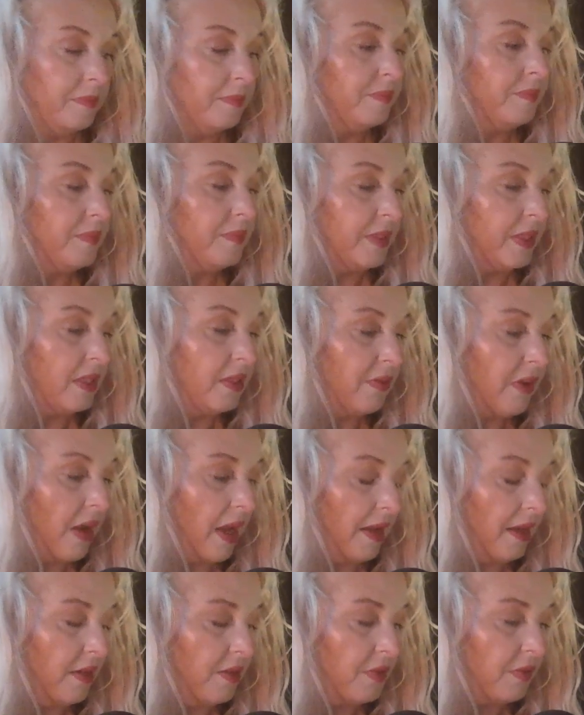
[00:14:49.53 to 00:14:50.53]
the divine
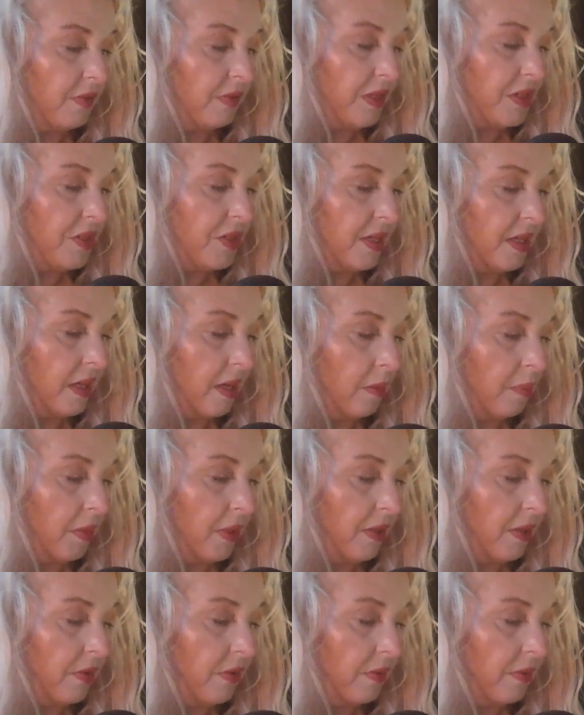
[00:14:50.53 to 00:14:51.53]
intervention helping
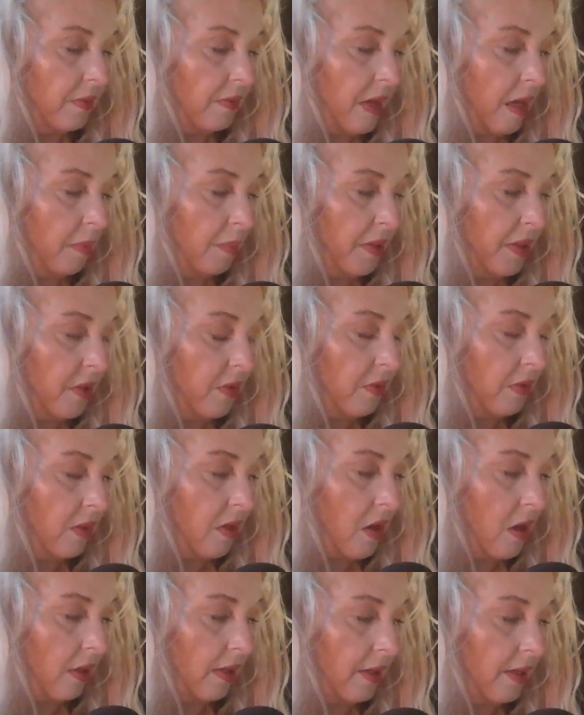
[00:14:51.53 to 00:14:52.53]
you
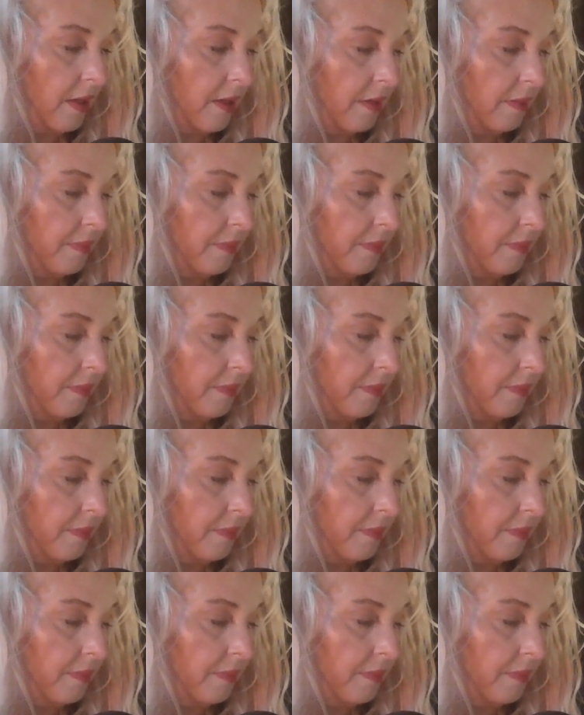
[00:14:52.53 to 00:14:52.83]
along here.